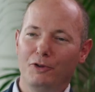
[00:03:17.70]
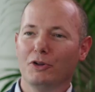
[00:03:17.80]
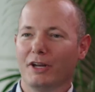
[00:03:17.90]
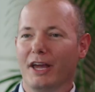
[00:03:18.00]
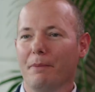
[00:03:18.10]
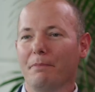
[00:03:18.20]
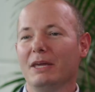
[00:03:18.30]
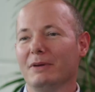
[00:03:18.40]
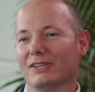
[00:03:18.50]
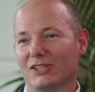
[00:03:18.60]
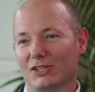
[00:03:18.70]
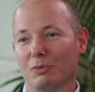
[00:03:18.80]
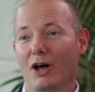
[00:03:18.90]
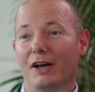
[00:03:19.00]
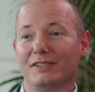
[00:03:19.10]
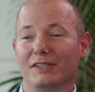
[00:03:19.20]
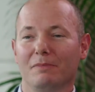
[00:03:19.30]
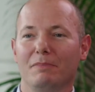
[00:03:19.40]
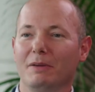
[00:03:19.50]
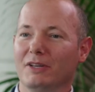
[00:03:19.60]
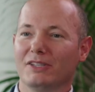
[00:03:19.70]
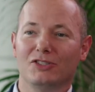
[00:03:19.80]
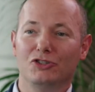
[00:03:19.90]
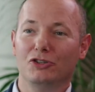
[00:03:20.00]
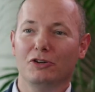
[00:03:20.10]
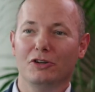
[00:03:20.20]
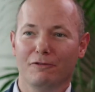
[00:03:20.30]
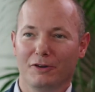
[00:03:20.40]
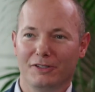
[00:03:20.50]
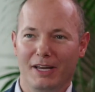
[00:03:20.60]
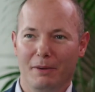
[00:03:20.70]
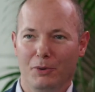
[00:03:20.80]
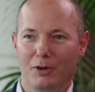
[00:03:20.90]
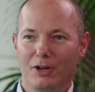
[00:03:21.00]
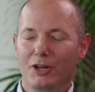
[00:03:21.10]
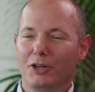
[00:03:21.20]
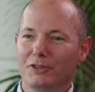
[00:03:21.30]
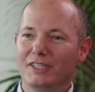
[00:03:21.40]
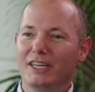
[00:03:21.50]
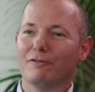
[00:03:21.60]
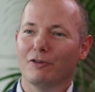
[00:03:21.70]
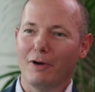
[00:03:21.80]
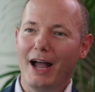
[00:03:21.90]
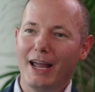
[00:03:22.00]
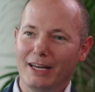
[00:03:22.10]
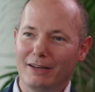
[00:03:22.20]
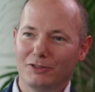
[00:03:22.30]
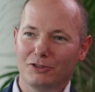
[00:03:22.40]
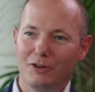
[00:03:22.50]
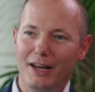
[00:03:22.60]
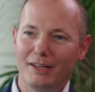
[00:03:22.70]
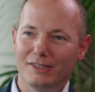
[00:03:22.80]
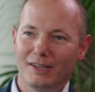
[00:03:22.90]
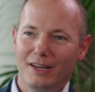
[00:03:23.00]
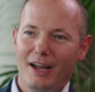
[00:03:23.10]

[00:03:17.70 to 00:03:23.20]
if you look at PB Assist Plus and PB Assist Junior, for example, you see a variety of strains.